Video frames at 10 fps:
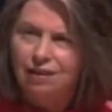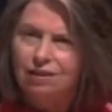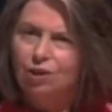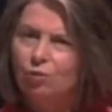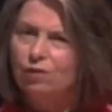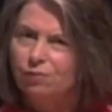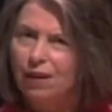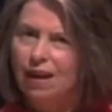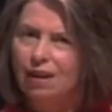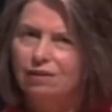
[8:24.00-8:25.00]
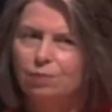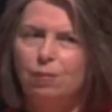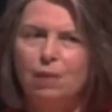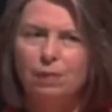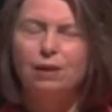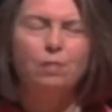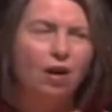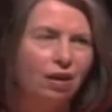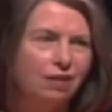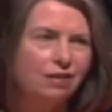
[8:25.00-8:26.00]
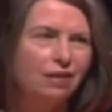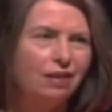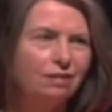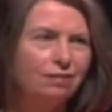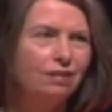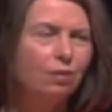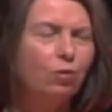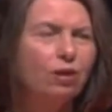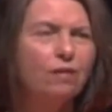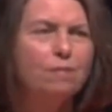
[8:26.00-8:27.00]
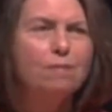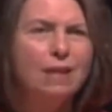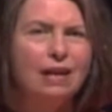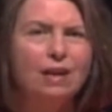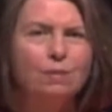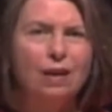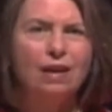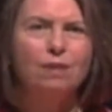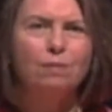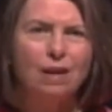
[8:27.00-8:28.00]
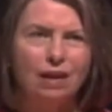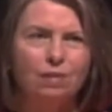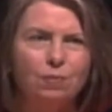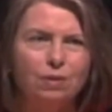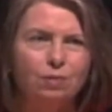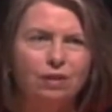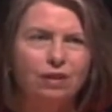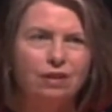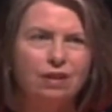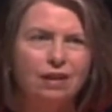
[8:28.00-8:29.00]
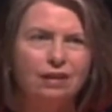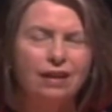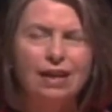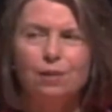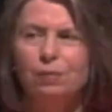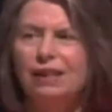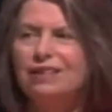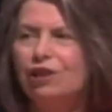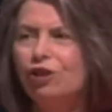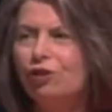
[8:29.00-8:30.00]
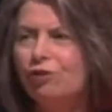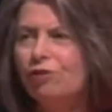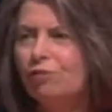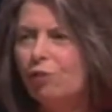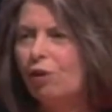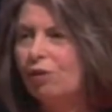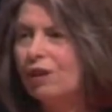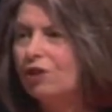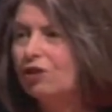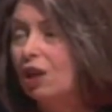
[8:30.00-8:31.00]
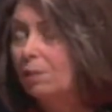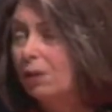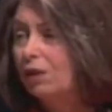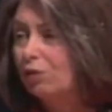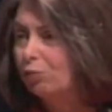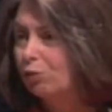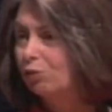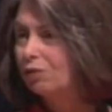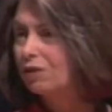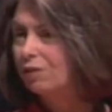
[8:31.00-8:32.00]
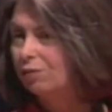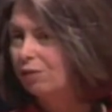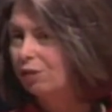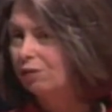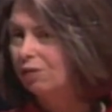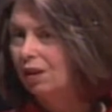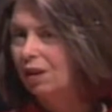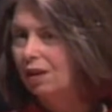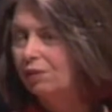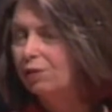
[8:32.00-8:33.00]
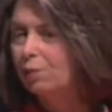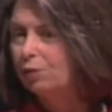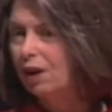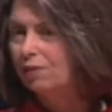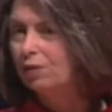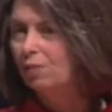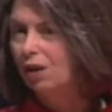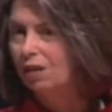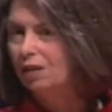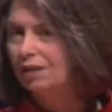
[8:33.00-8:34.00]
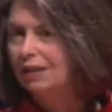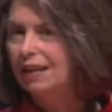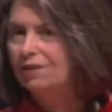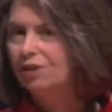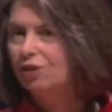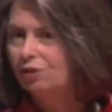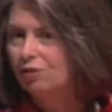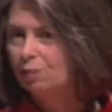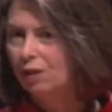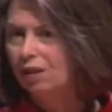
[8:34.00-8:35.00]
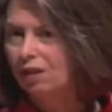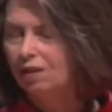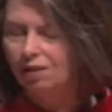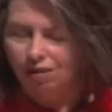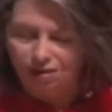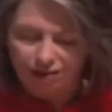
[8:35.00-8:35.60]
So, in fact, public policy, the work of many, many, many people here tonight, plays a huge role in shaping the rules of the road for the private market that has a huge bearing on